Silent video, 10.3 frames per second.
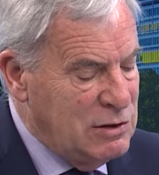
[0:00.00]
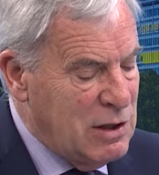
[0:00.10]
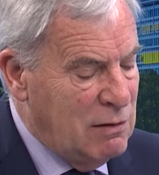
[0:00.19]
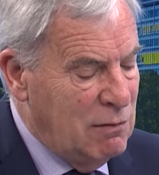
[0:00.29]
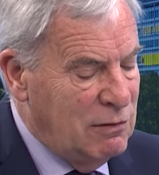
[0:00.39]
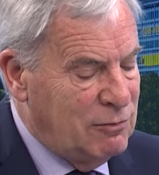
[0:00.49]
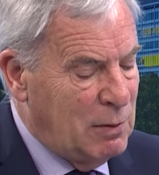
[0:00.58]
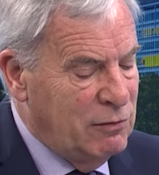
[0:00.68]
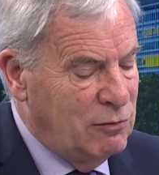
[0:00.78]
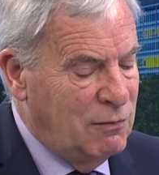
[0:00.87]
the general
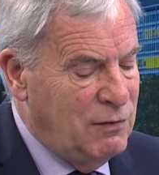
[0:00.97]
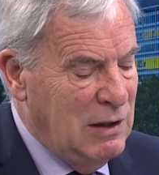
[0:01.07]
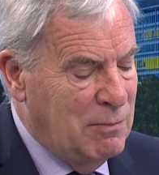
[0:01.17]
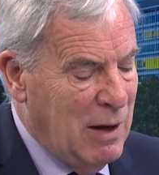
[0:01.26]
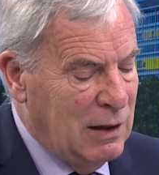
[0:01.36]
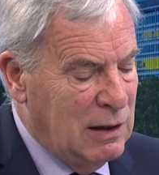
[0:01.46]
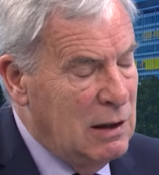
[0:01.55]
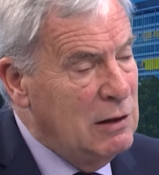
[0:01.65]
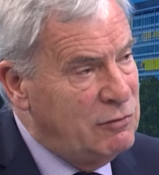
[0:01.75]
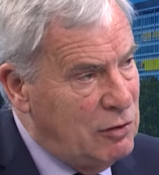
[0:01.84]
response or feedback
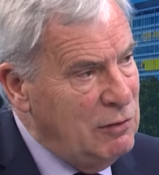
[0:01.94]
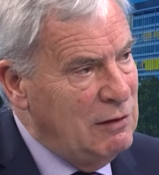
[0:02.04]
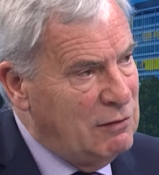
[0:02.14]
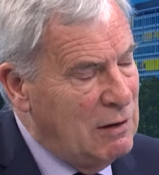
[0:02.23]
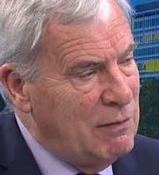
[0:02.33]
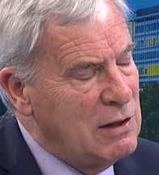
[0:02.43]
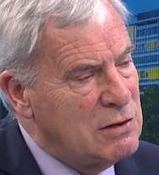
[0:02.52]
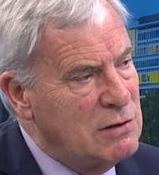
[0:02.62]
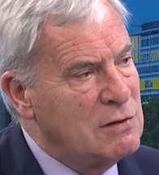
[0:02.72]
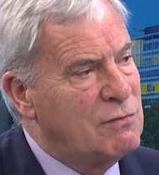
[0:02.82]
to these
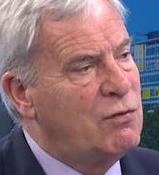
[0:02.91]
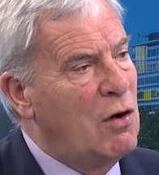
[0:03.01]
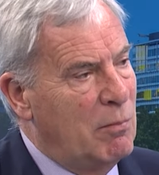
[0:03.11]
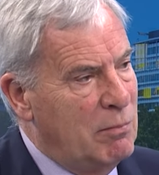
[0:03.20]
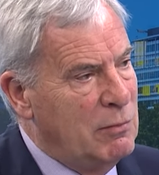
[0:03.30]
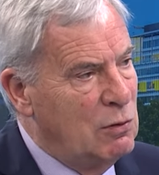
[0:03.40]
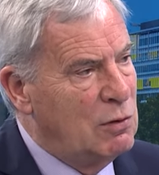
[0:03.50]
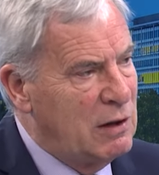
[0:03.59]
innovations from your